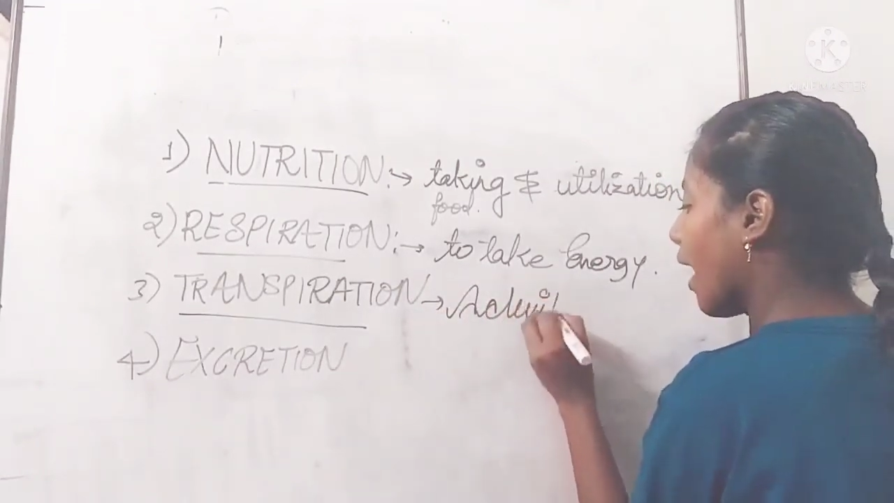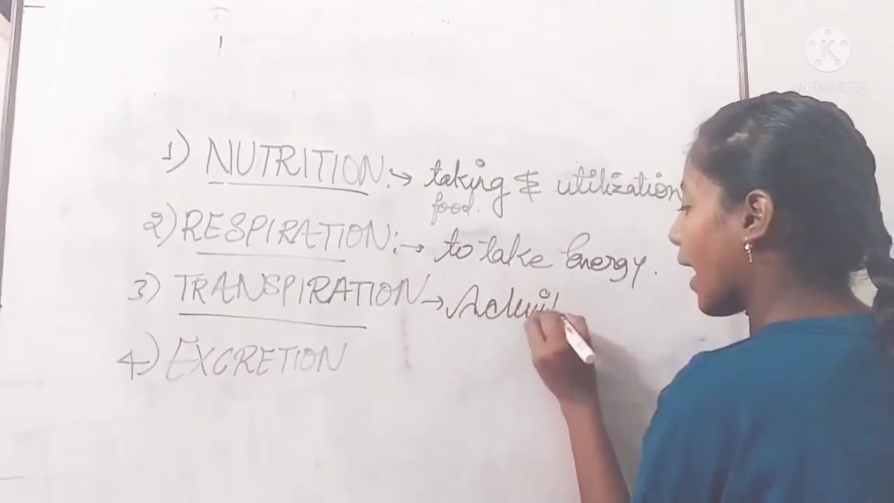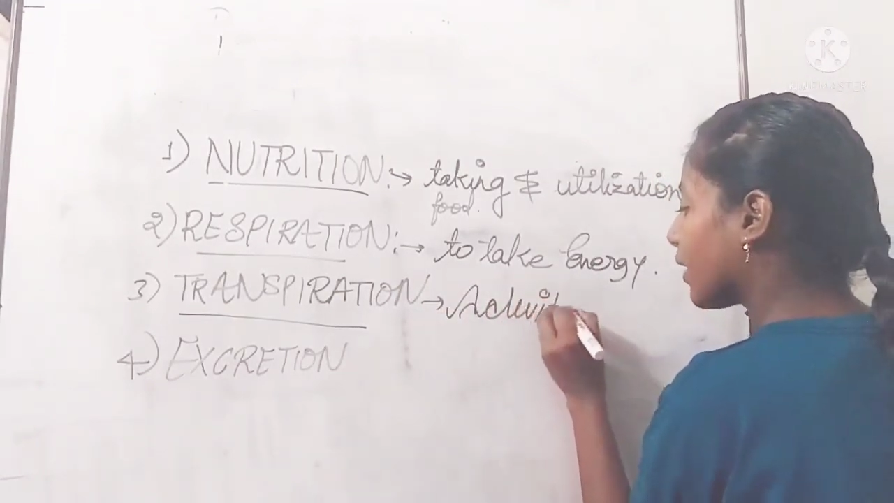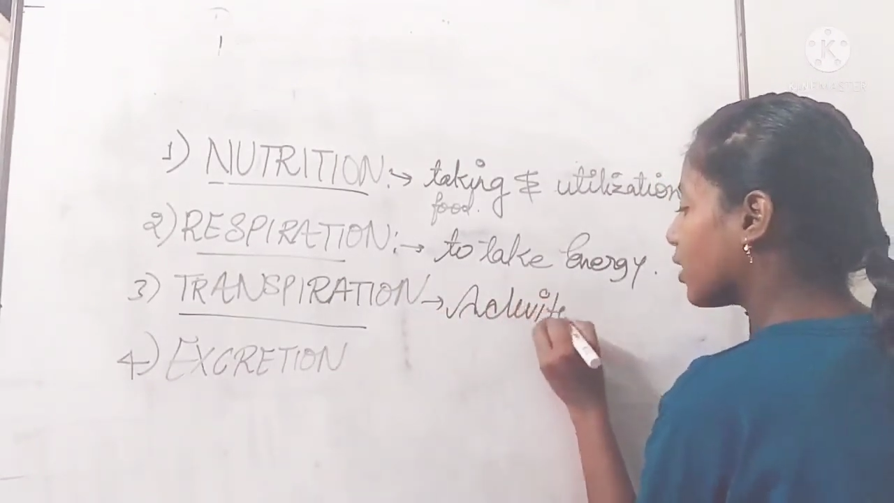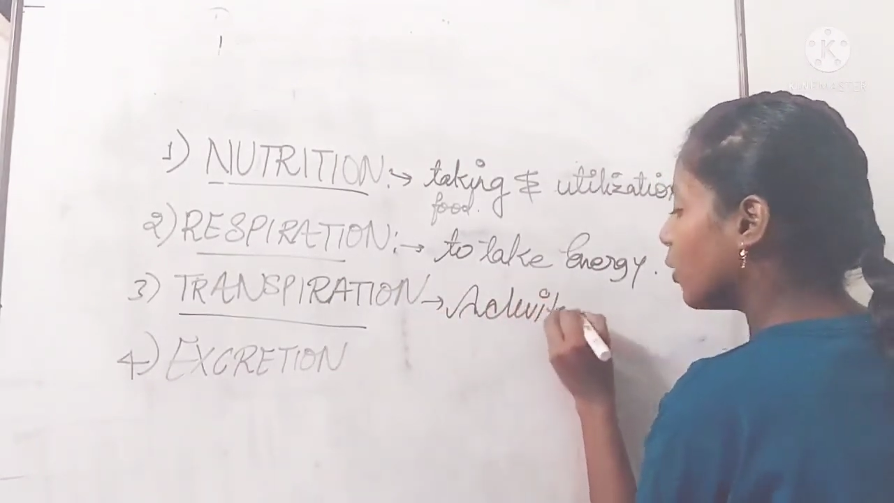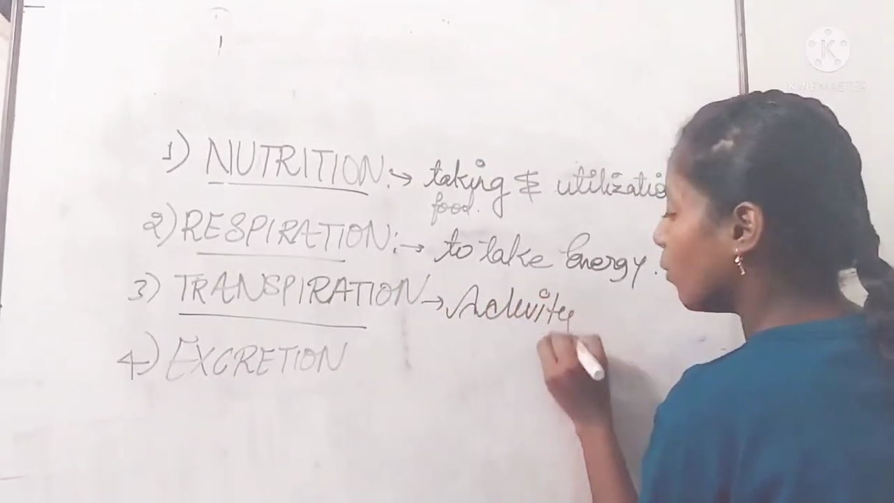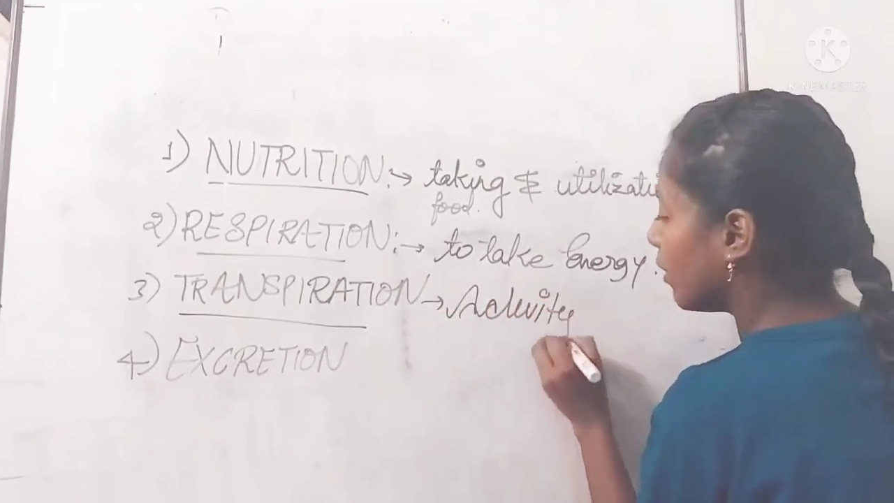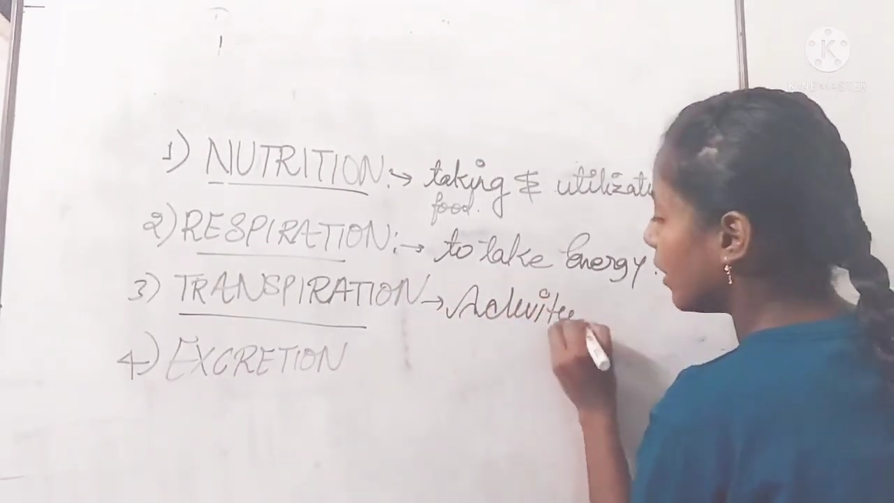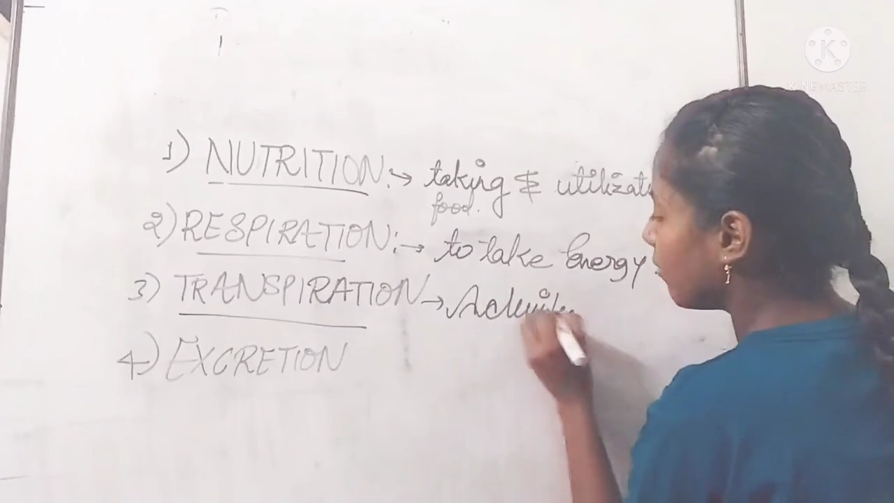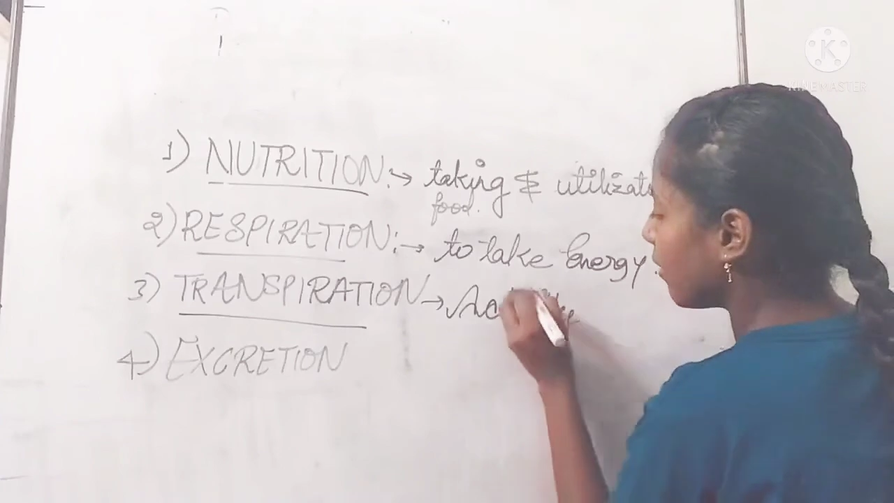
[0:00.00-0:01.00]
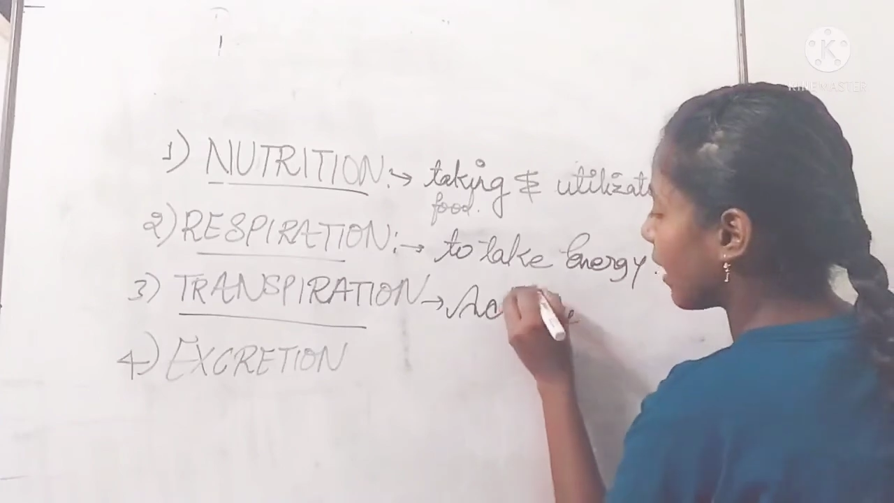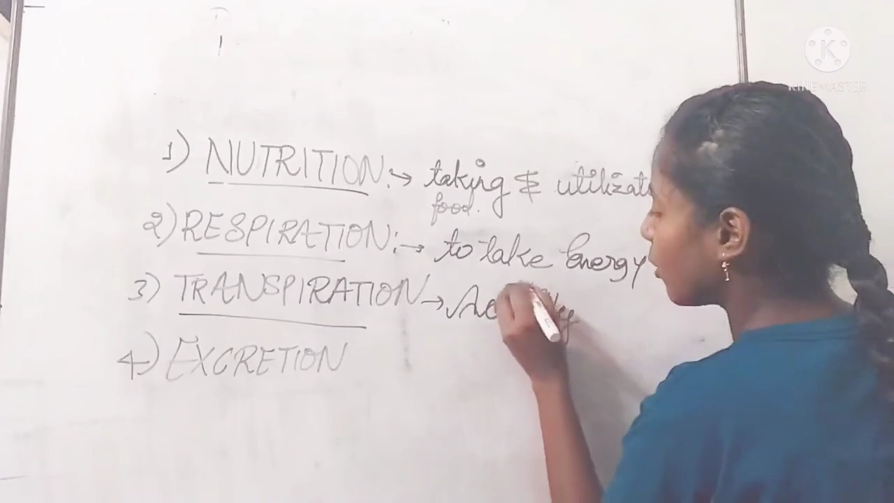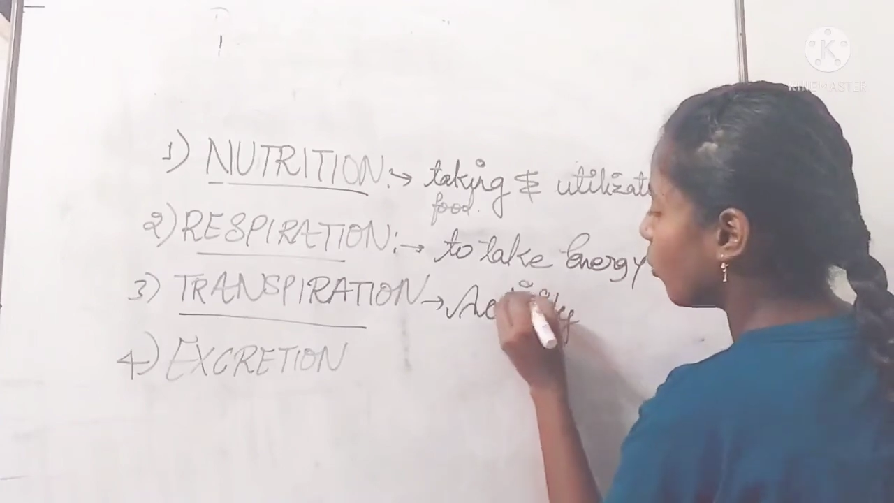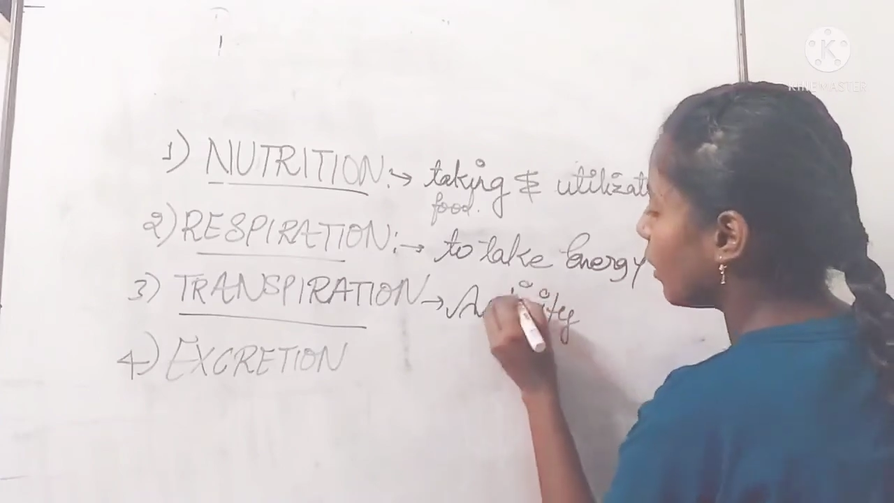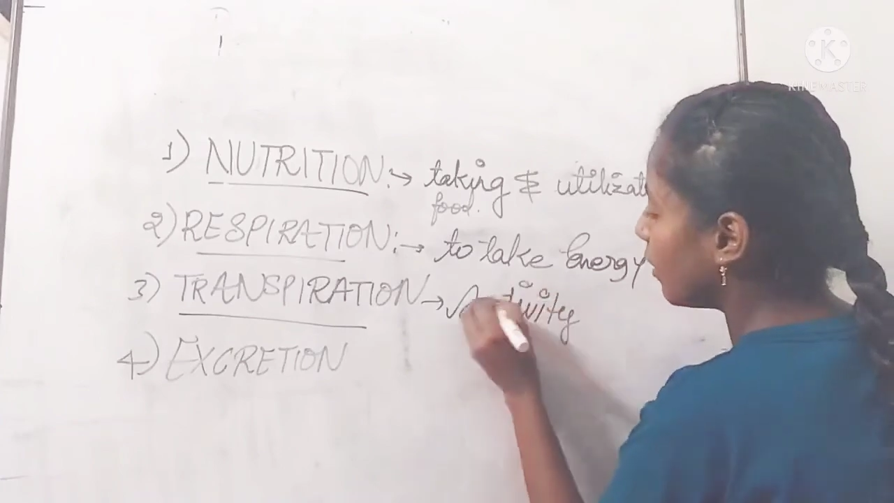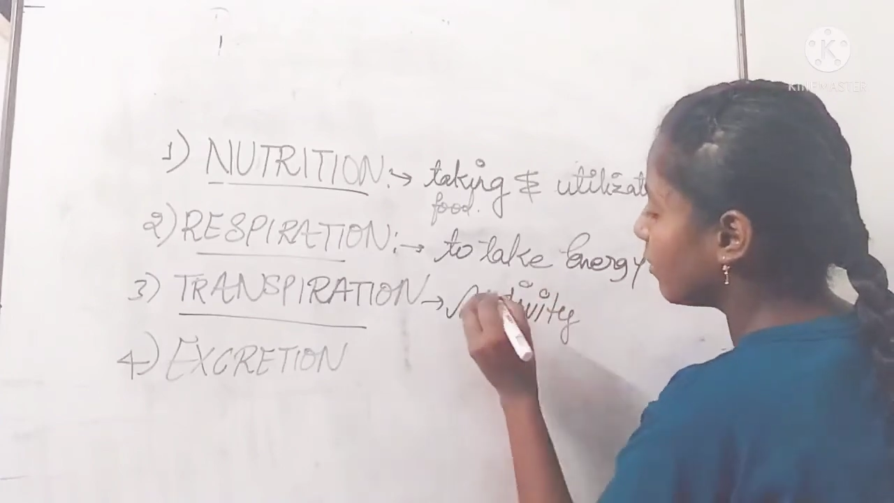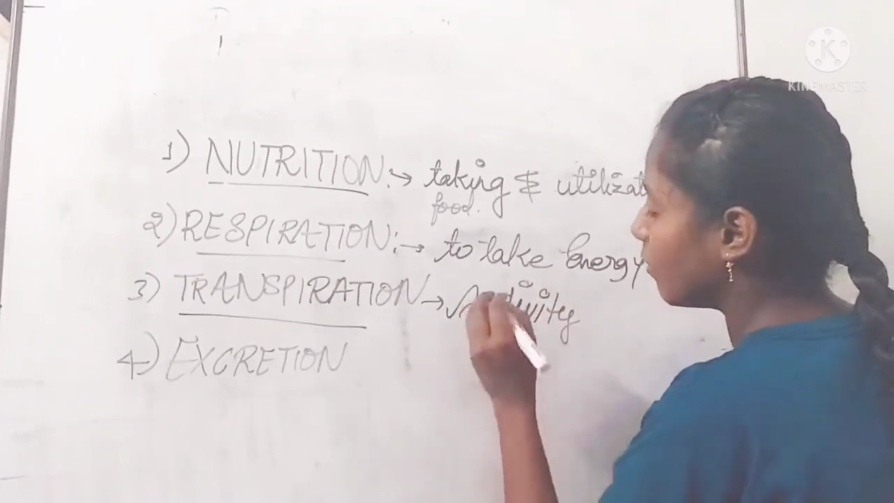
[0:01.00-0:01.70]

activities